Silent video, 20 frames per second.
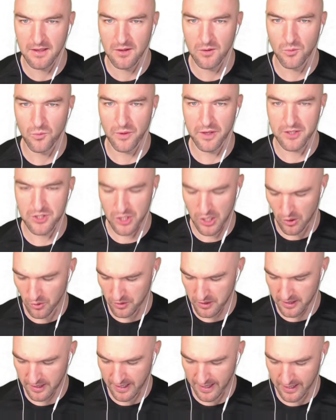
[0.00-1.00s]
which
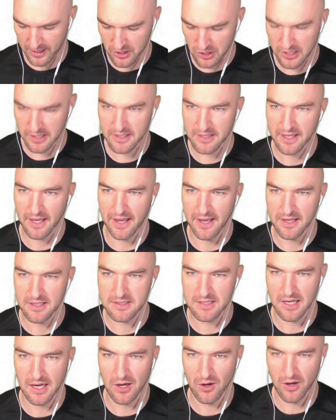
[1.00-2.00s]
only actually
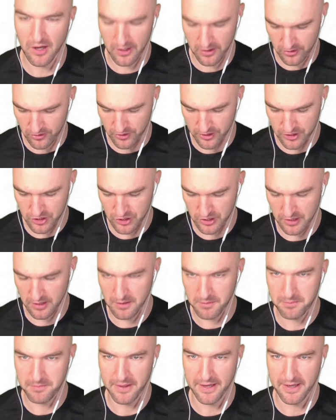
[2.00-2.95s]
takes our original